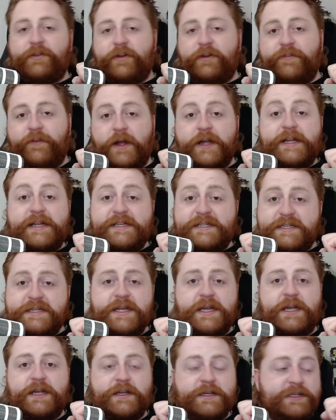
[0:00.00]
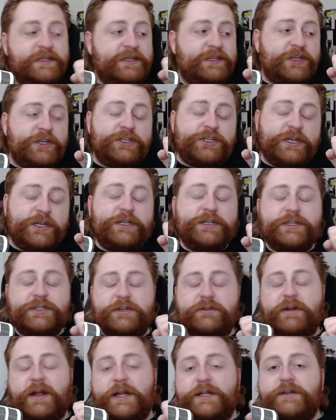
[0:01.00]
fucking sick because he's a genius
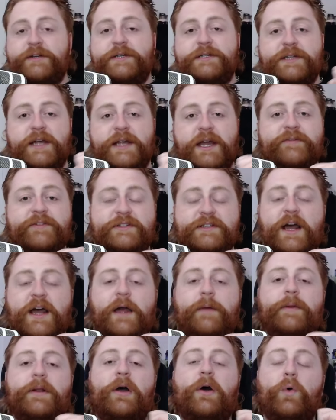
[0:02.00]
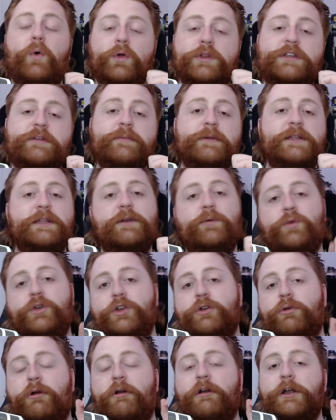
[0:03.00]
director and he's ahead of his time. And ultimately, when
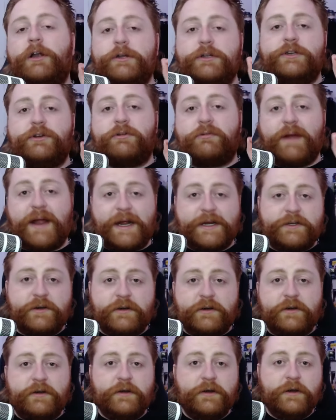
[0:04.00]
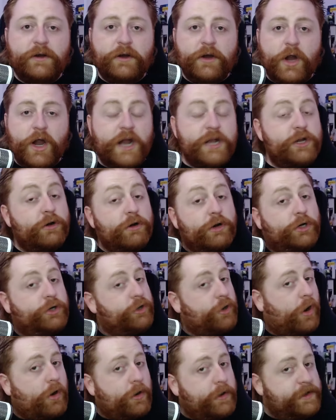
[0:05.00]
you are a good director and you're a good
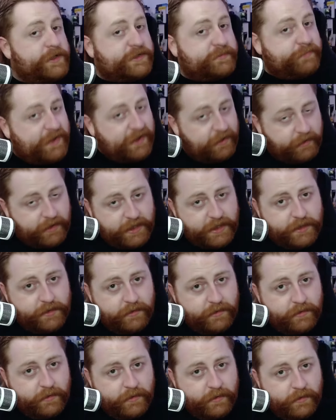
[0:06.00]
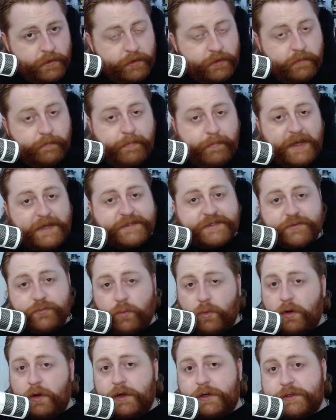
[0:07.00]
artist, period, your best
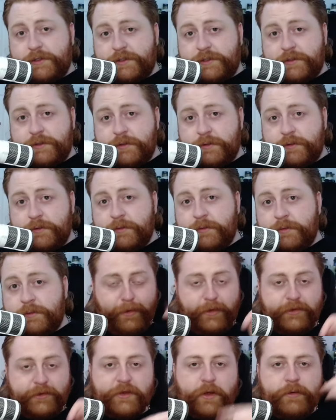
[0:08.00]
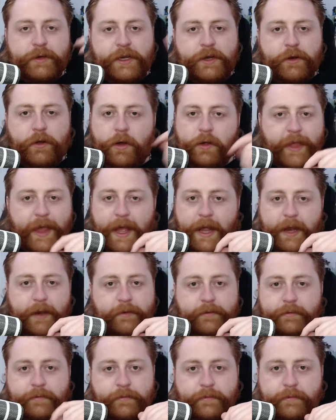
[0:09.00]
works don't need all that.
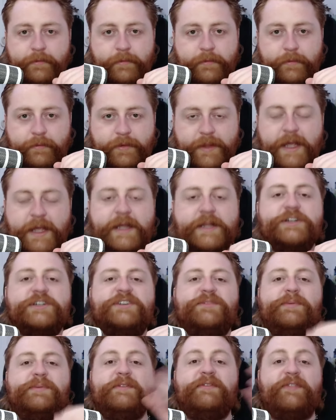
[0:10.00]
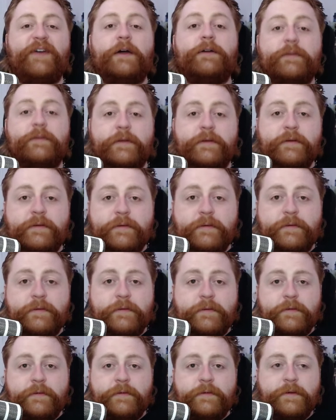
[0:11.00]
They can just be felt.
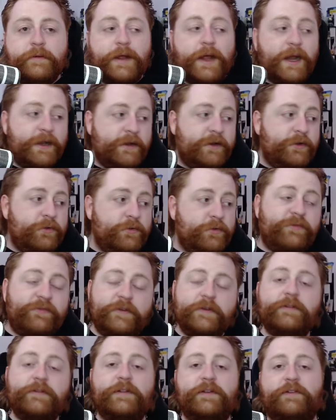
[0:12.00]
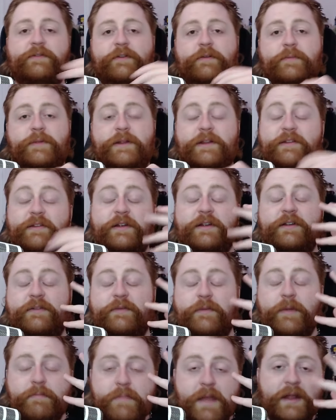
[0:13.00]
And you feel this film. It's
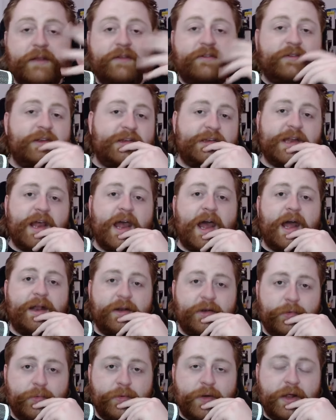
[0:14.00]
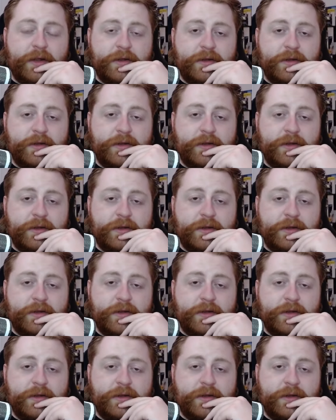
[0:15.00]
immensely sad in a way.